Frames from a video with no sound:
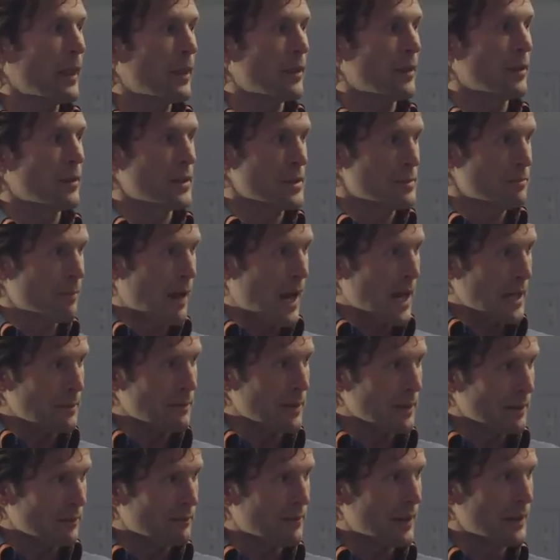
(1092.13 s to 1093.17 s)
You know, this bottom
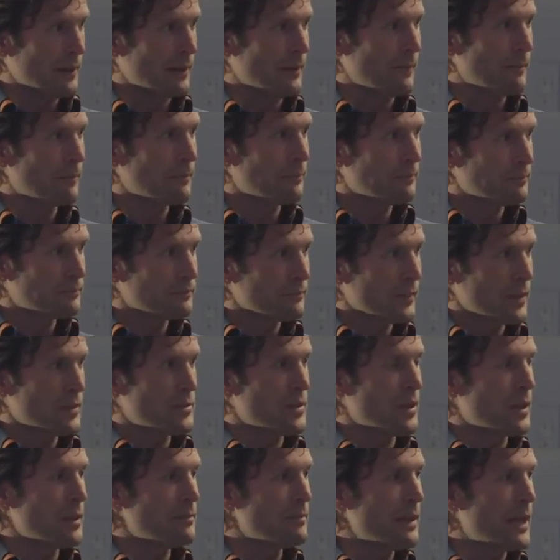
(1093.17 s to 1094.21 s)
of the funnel.
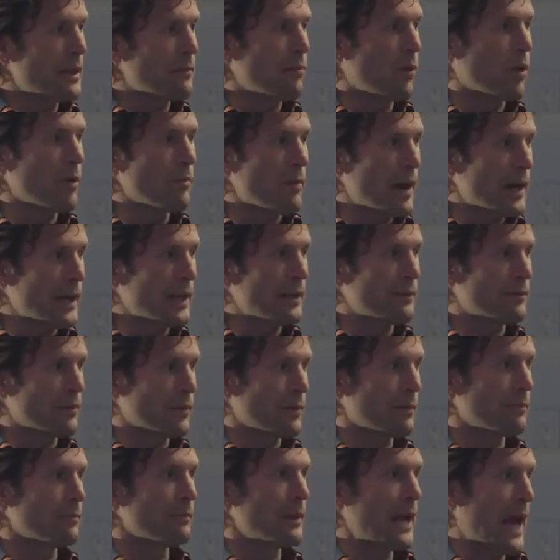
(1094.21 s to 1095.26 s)
You can make more money
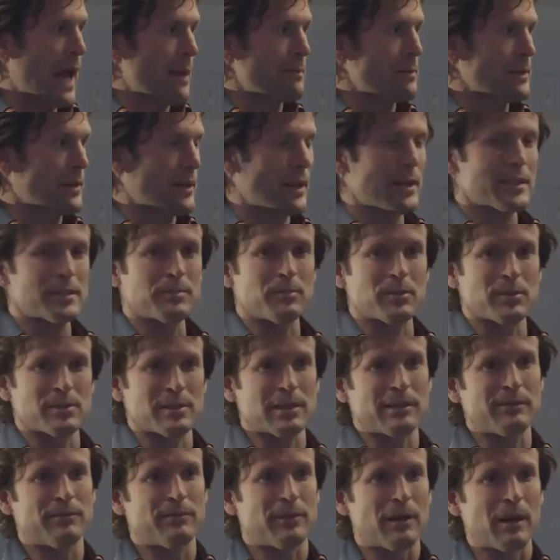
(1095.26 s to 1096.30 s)
from happy customers
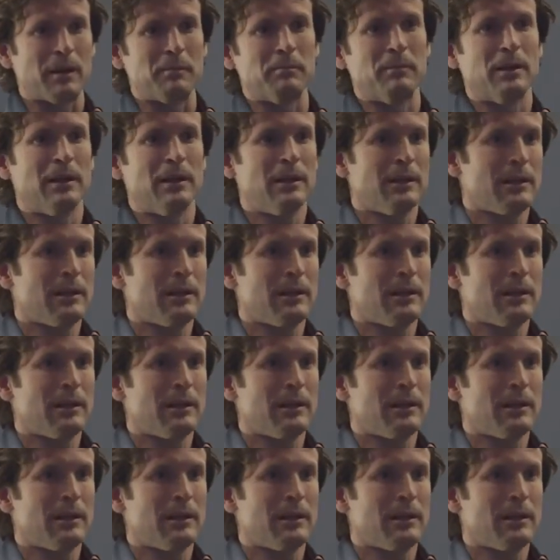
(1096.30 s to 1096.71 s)
than from,